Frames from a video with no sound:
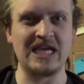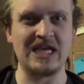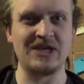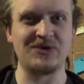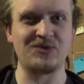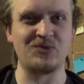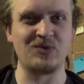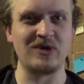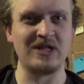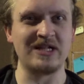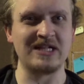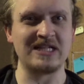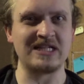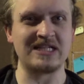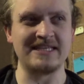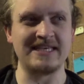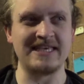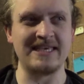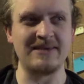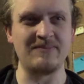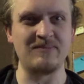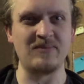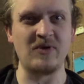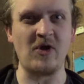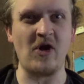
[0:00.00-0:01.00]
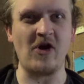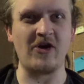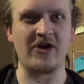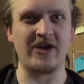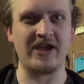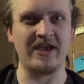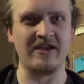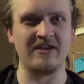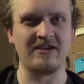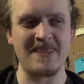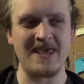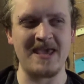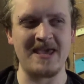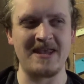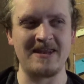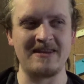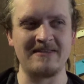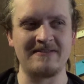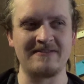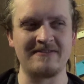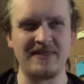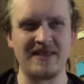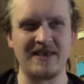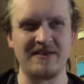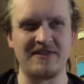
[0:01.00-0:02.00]
It will keep knocking, and
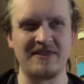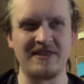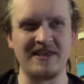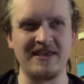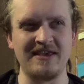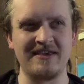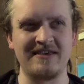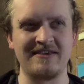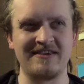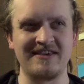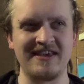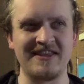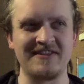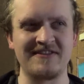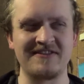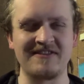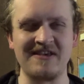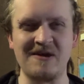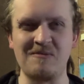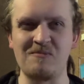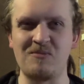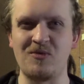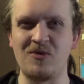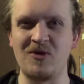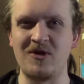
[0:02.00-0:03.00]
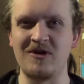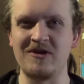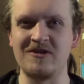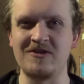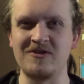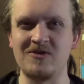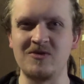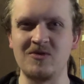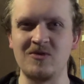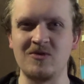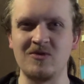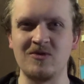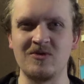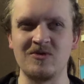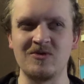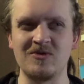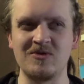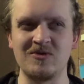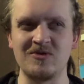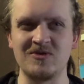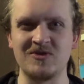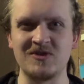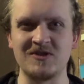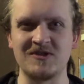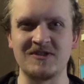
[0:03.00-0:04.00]
I think at some point you
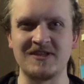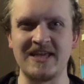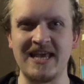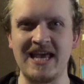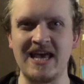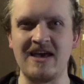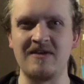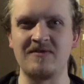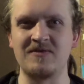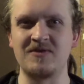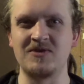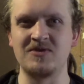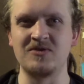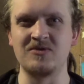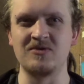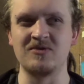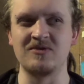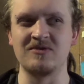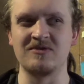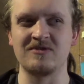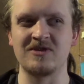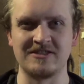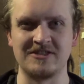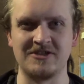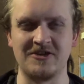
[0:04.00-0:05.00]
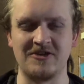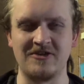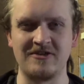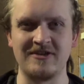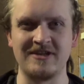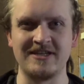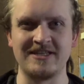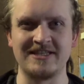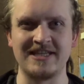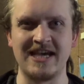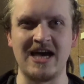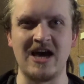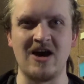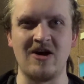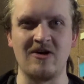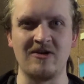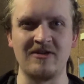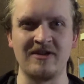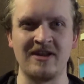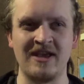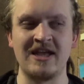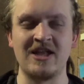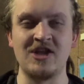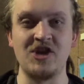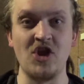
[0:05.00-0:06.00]
just have to turn it
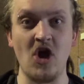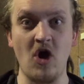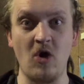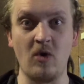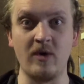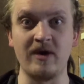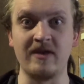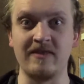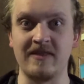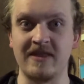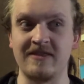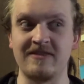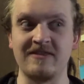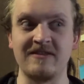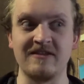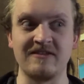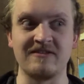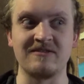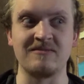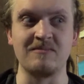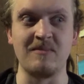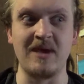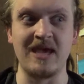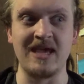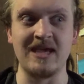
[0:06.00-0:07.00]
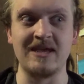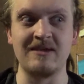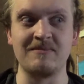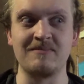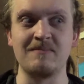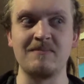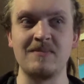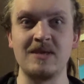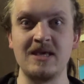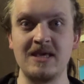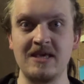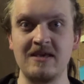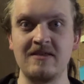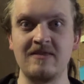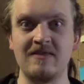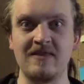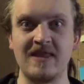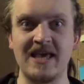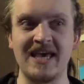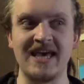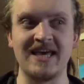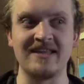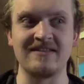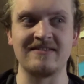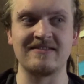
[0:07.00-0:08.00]
down, knowing that this may mean
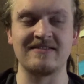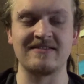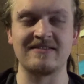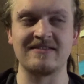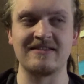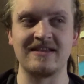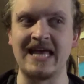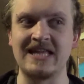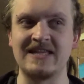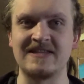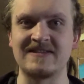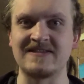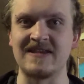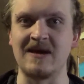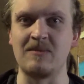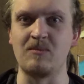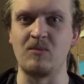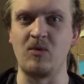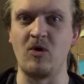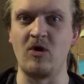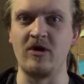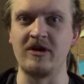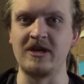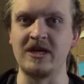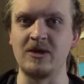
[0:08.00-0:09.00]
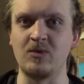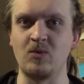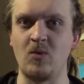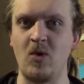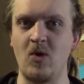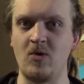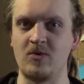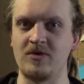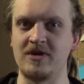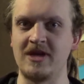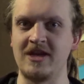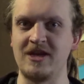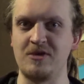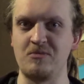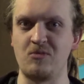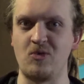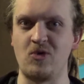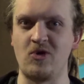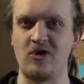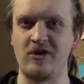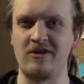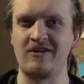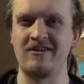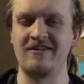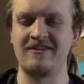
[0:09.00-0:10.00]
that at some point it won't
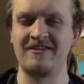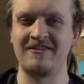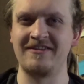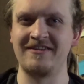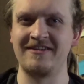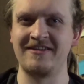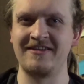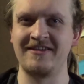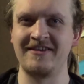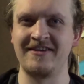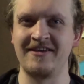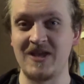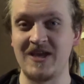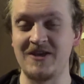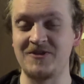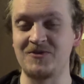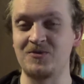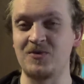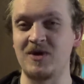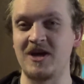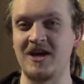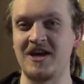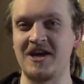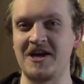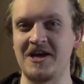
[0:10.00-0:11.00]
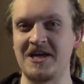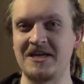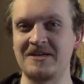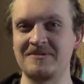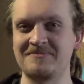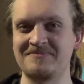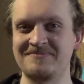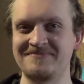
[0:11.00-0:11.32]
anymore. That's what I got.